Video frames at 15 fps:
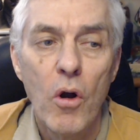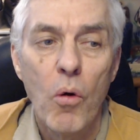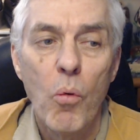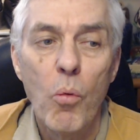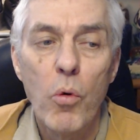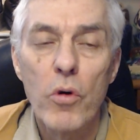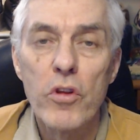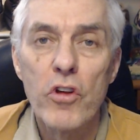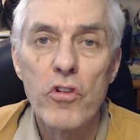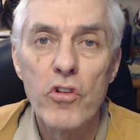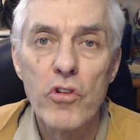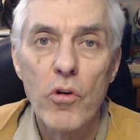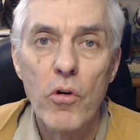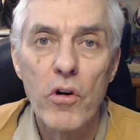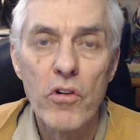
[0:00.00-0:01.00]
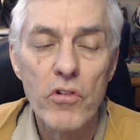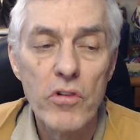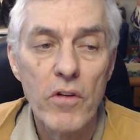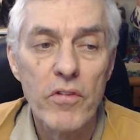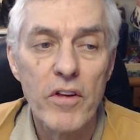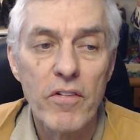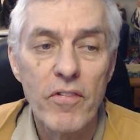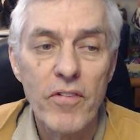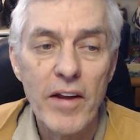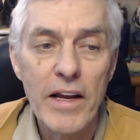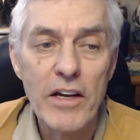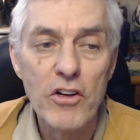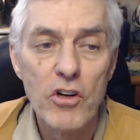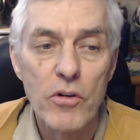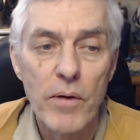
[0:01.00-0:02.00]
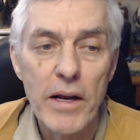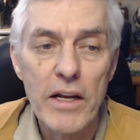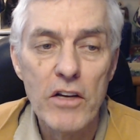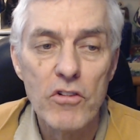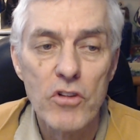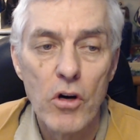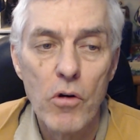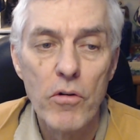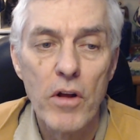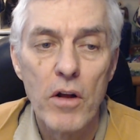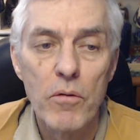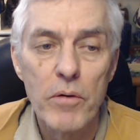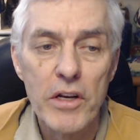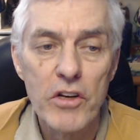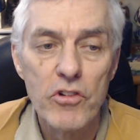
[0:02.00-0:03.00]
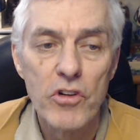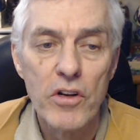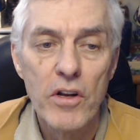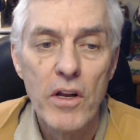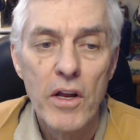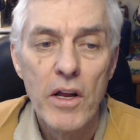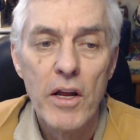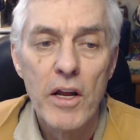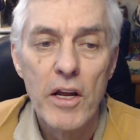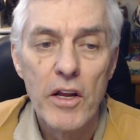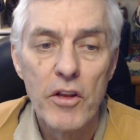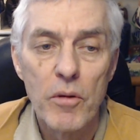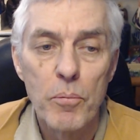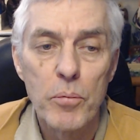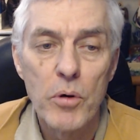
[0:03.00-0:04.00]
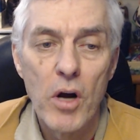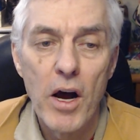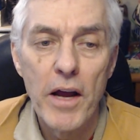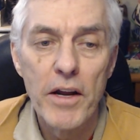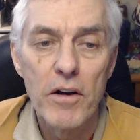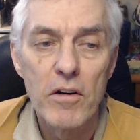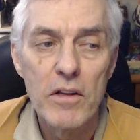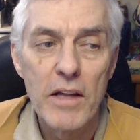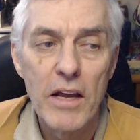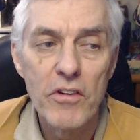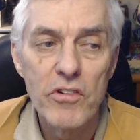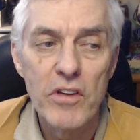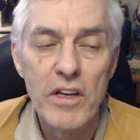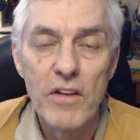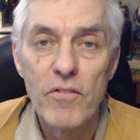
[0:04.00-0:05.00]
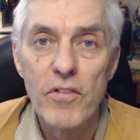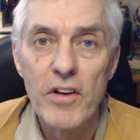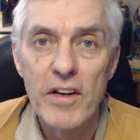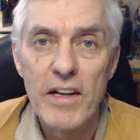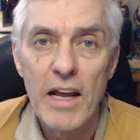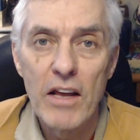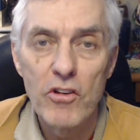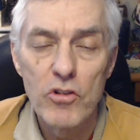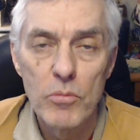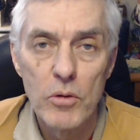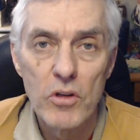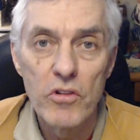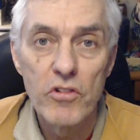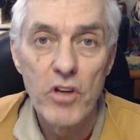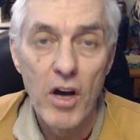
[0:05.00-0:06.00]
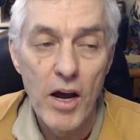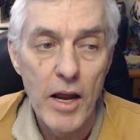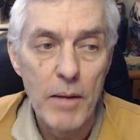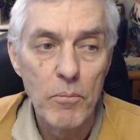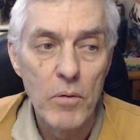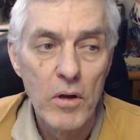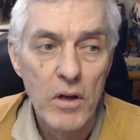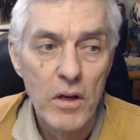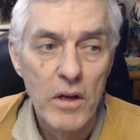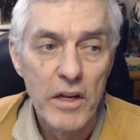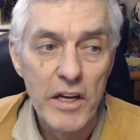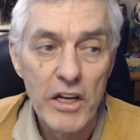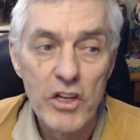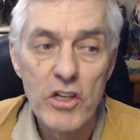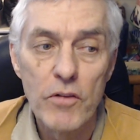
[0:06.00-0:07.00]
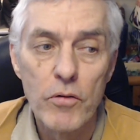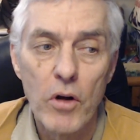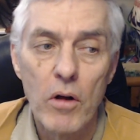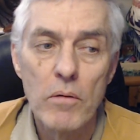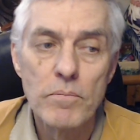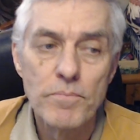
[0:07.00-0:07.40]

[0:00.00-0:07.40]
were the source of the faint gray donut region in the prior, less infinitesimal time interval.